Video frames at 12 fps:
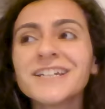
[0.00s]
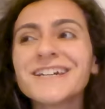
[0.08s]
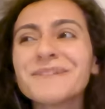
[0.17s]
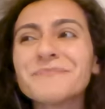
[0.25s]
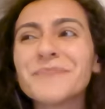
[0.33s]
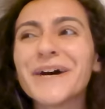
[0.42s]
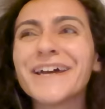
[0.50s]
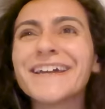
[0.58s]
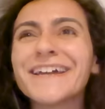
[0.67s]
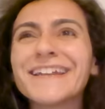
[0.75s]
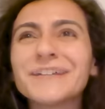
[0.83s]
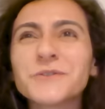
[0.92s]
But
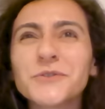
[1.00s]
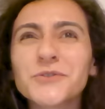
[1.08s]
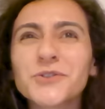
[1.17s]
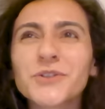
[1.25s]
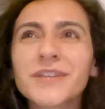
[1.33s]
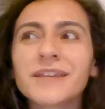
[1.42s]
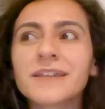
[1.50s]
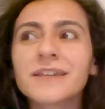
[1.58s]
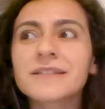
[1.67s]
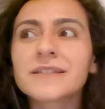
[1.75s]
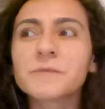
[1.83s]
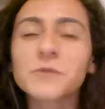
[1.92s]
it's usually some
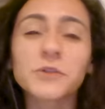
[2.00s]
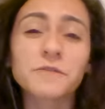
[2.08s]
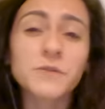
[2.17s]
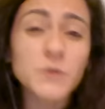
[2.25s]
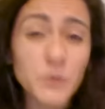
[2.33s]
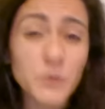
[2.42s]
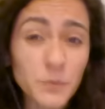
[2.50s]
sort of soup.